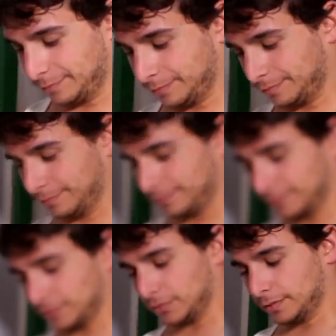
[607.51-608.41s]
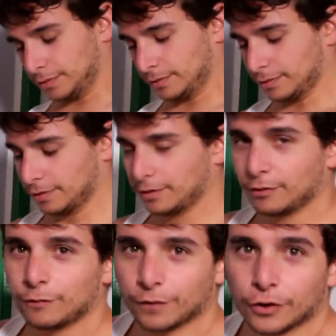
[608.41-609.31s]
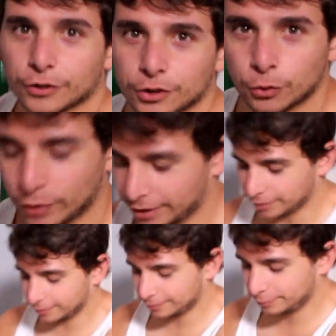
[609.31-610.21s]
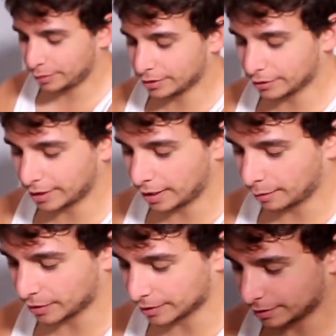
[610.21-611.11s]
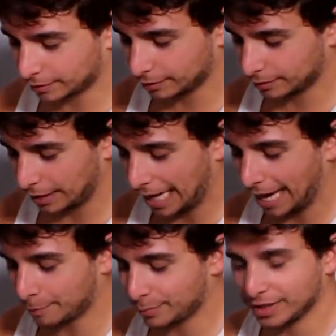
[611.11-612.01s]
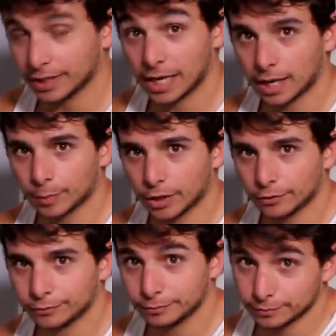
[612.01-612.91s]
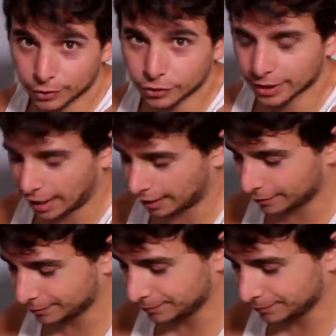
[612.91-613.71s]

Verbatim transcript: then it happened. First tweet, Peter Gammons at pgamo. Good tag.